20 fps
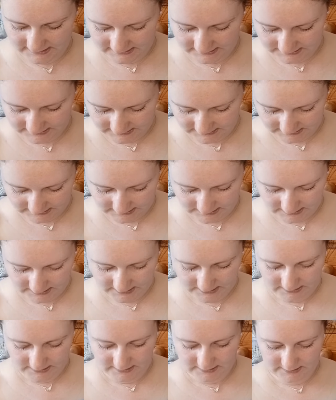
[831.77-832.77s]

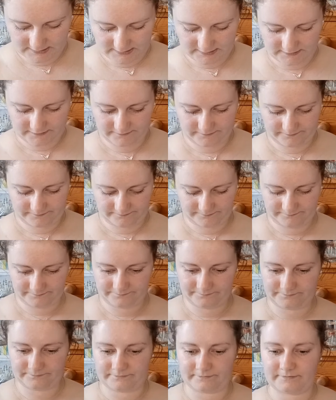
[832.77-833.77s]

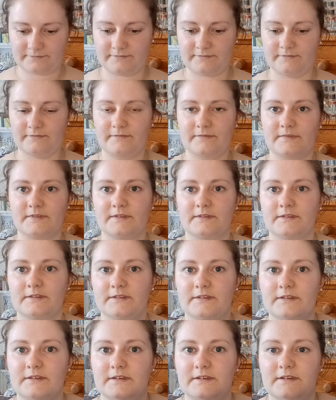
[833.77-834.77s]

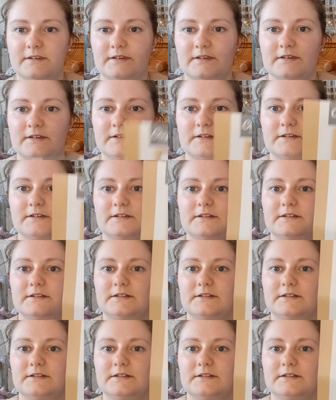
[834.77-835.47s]
(silence)